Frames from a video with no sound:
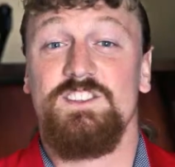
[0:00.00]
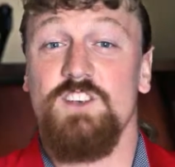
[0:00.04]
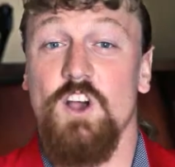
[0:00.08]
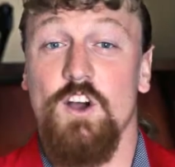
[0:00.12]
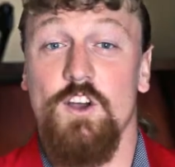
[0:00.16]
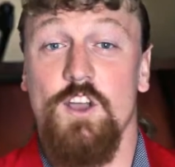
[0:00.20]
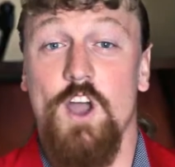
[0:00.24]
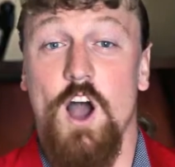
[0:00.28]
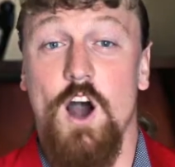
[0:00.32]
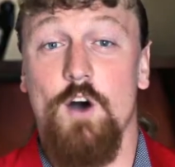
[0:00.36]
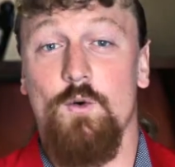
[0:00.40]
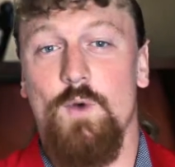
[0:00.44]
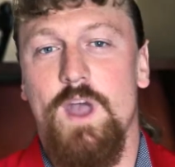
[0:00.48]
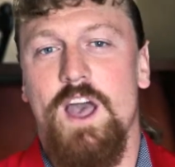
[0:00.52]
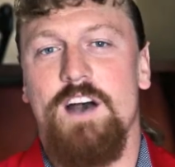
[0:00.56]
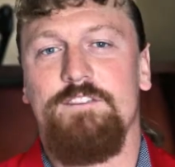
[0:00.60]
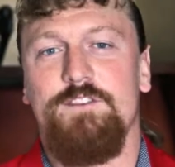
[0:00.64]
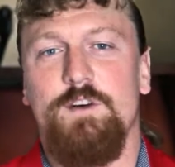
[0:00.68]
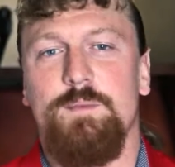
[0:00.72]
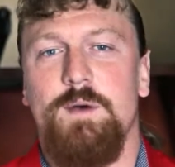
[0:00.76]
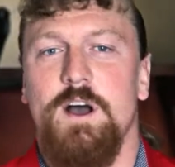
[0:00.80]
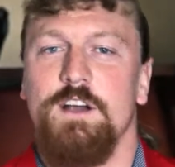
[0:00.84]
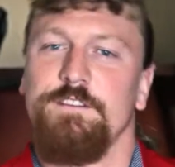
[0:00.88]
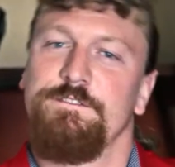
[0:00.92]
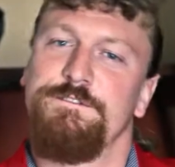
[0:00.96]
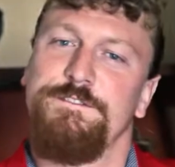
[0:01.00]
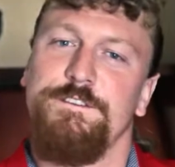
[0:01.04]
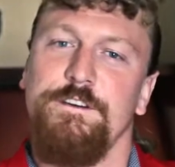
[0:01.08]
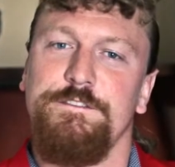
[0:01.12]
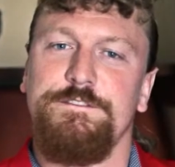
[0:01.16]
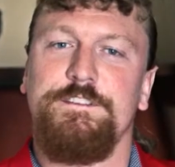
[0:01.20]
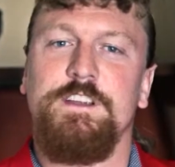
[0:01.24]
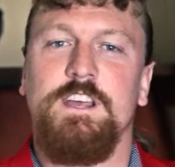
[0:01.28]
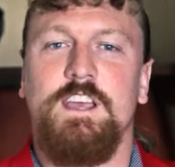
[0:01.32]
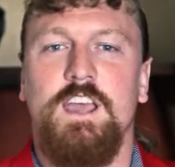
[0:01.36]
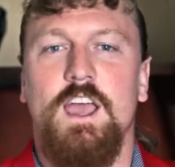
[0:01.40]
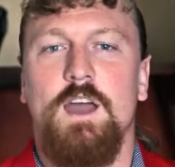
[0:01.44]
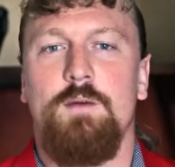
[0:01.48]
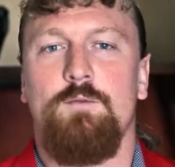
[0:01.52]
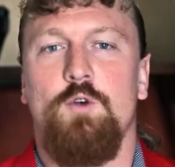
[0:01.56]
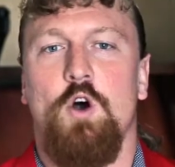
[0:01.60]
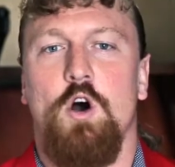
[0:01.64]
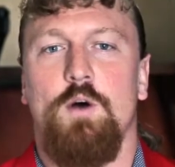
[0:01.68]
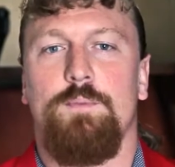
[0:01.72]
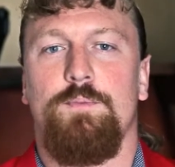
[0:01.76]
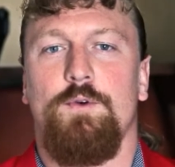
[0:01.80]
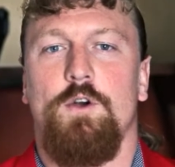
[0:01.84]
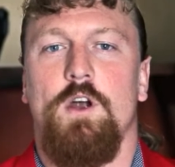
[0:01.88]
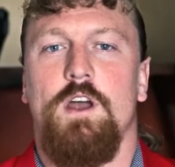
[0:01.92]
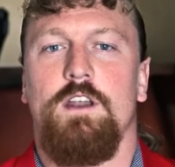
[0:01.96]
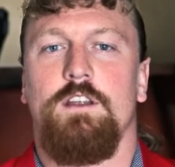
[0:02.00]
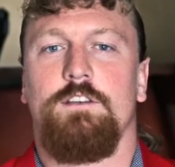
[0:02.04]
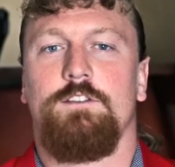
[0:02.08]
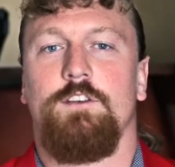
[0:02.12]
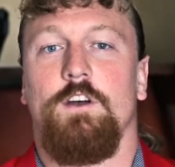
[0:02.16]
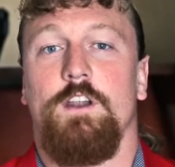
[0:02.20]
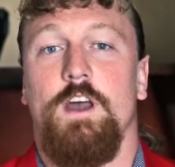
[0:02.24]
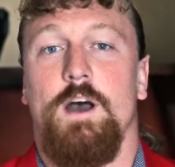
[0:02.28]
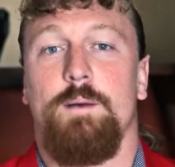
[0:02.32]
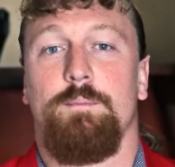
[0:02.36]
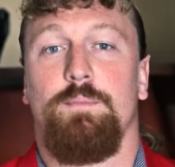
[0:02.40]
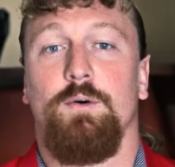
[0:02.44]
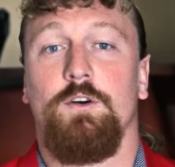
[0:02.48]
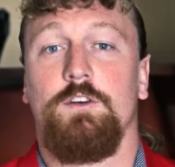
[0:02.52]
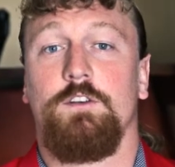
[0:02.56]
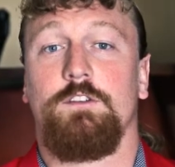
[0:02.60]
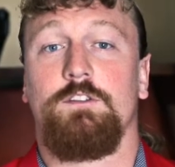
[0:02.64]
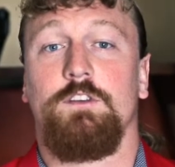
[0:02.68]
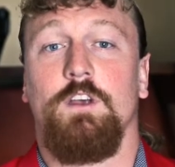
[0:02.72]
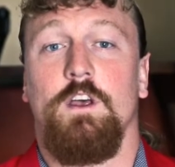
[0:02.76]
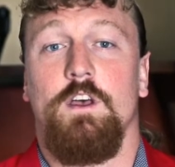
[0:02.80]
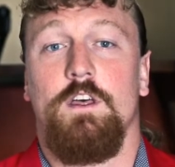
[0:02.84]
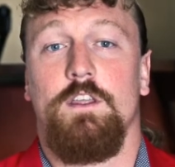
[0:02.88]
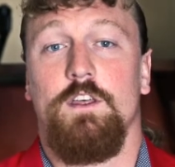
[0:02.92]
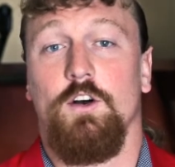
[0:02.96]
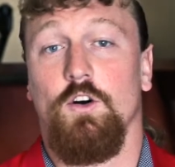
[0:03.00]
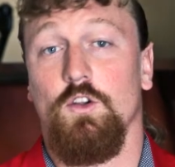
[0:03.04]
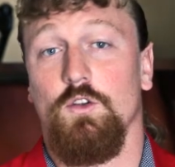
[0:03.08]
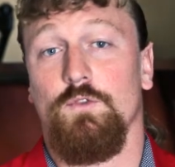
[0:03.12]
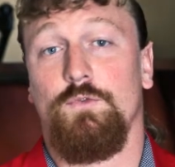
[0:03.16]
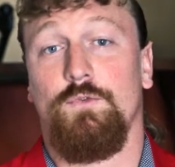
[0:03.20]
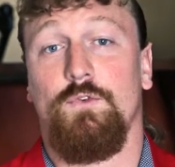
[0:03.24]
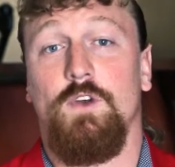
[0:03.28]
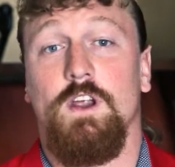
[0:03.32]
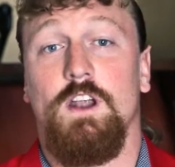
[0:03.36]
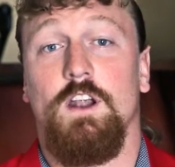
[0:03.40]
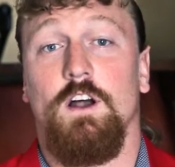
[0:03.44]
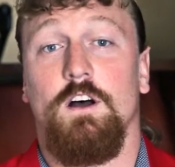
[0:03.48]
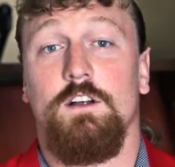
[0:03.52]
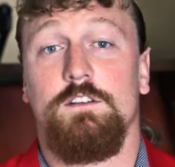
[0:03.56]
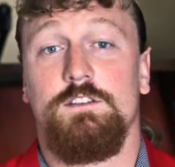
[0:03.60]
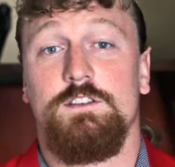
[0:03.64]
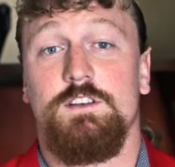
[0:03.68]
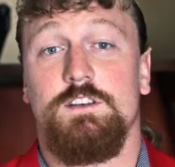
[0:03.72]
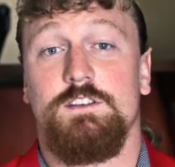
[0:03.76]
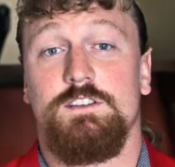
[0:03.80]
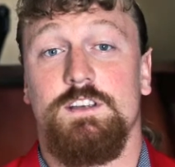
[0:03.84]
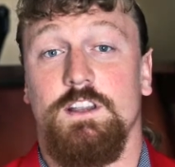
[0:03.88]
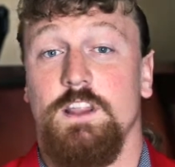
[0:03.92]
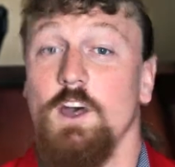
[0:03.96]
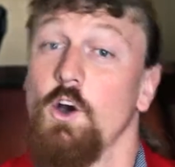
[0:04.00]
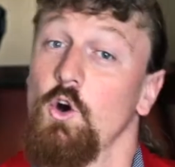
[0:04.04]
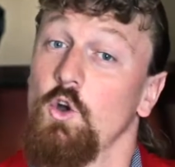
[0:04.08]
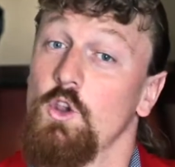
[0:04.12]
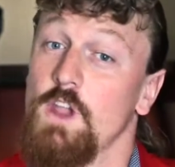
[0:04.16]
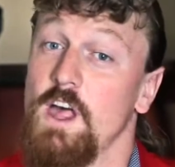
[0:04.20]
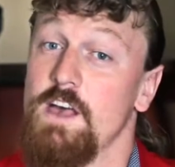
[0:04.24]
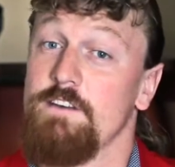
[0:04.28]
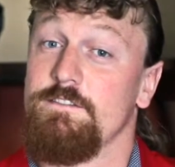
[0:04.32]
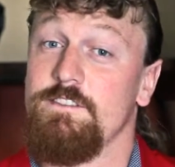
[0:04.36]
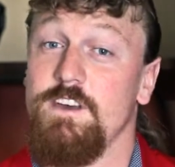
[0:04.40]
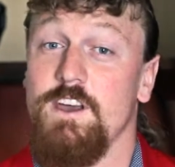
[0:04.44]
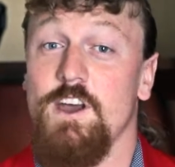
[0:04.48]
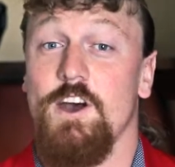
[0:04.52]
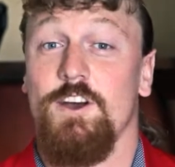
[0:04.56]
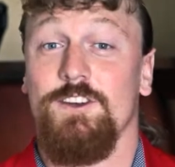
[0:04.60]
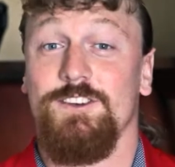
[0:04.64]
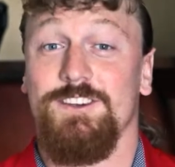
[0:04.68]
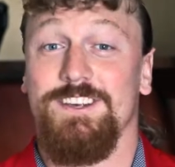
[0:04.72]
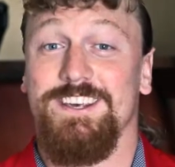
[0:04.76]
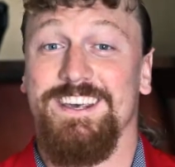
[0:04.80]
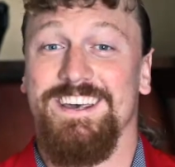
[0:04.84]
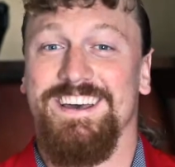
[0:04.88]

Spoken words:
So yeah, we have about 50 camera operators on our books. They're all freelancers and they all have their own